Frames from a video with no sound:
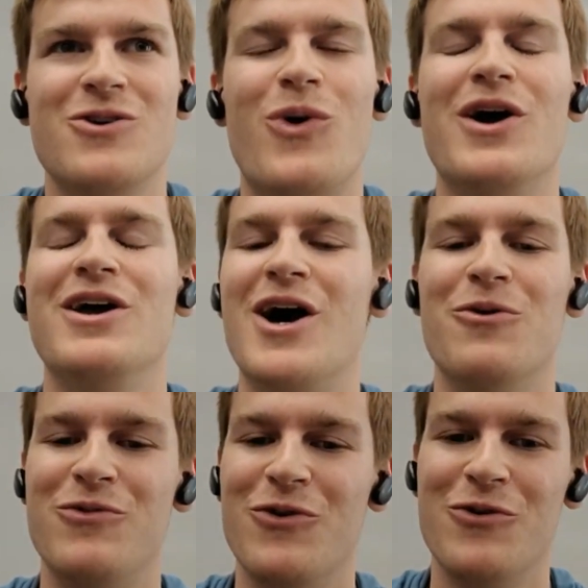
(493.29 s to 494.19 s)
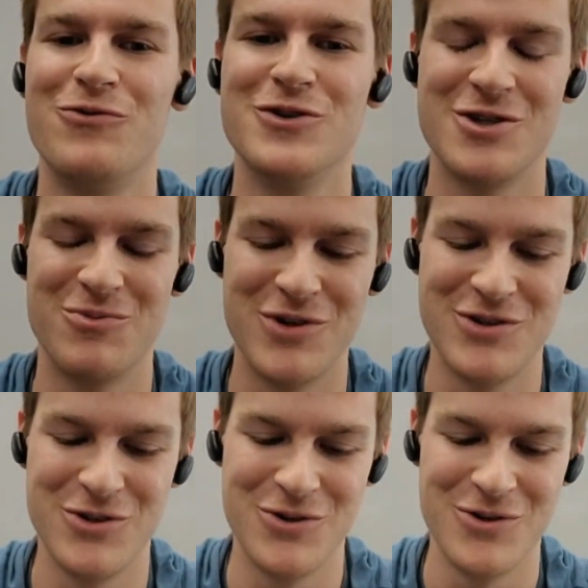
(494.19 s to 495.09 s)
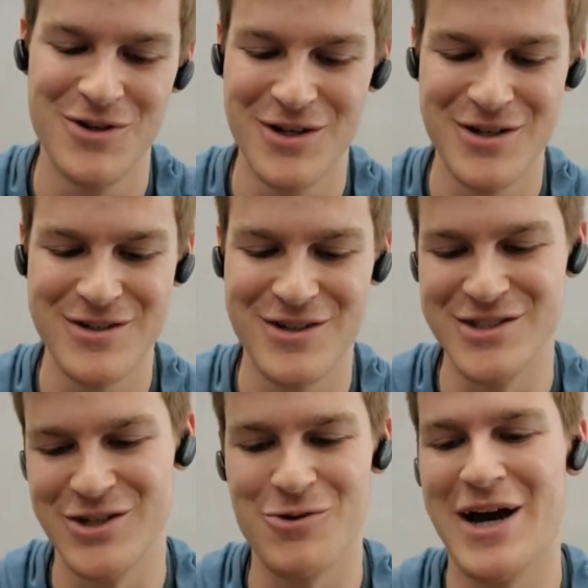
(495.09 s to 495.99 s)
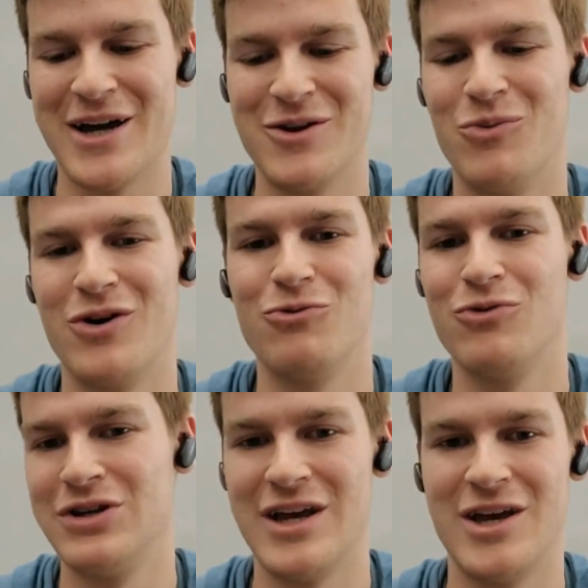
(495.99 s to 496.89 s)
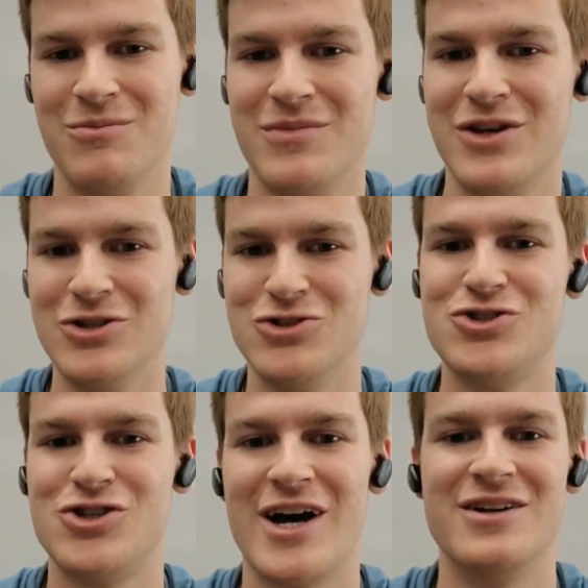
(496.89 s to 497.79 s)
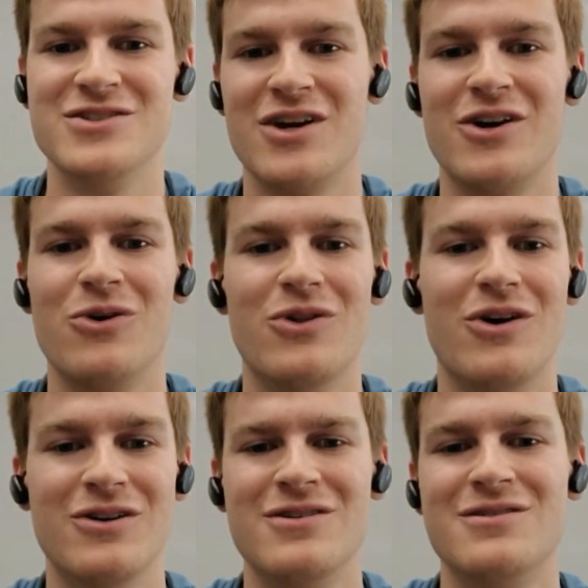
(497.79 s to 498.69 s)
quite helpful for someone who doesn't go back and want to rename each chat as I go along.